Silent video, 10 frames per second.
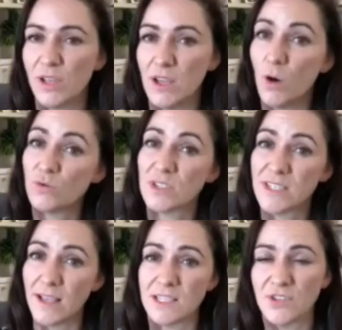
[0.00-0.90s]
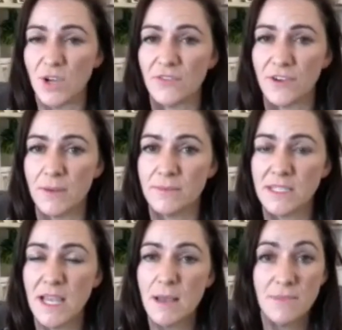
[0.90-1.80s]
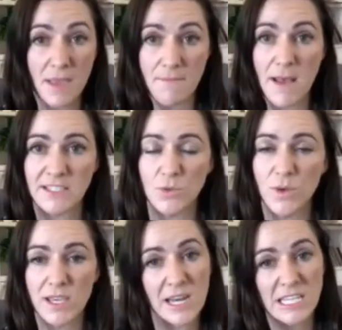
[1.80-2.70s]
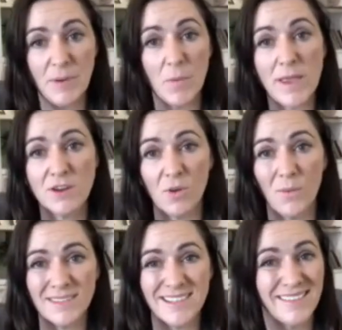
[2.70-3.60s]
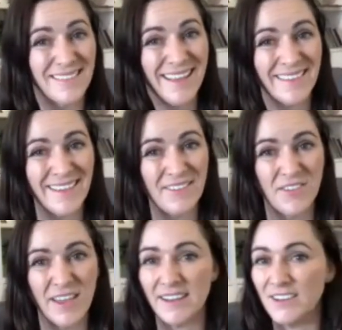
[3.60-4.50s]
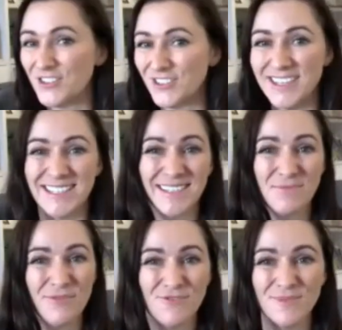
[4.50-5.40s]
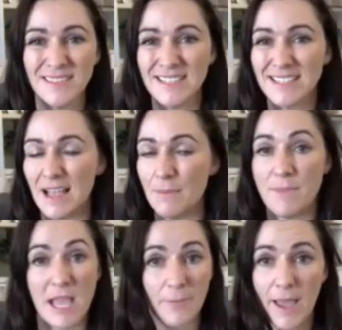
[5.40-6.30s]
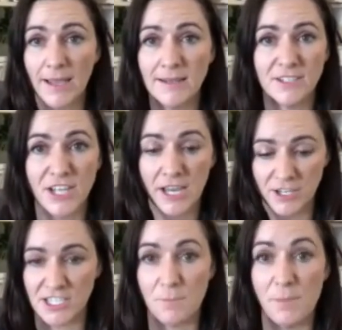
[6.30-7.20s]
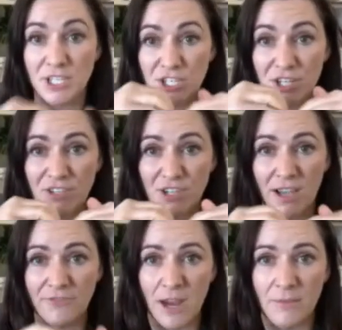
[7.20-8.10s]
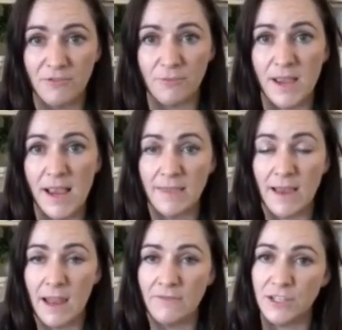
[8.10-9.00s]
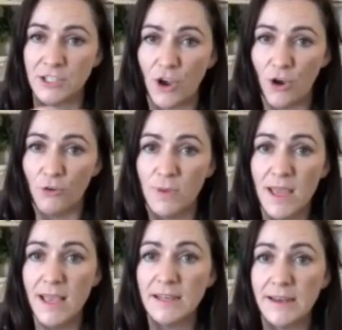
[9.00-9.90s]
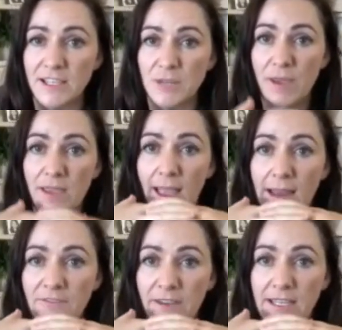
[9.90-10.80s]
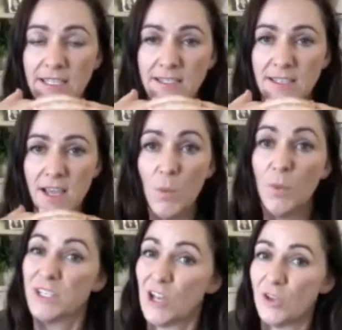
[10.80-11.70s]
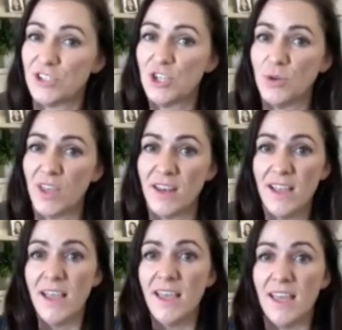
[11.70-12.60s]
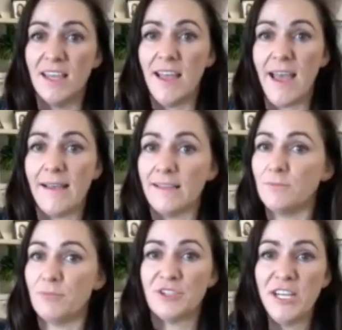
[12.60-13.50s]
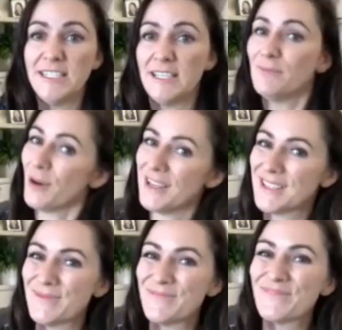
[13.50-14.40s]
at ultrasounds of diaphragms, that muscle, it can actually be weaker on one side than the other. If you've had injuries and performance, back pain, it changes the position of your diaphragm from being that lovely dome to actually being elevated which is a lot to do with that inhale and protecting and bracing.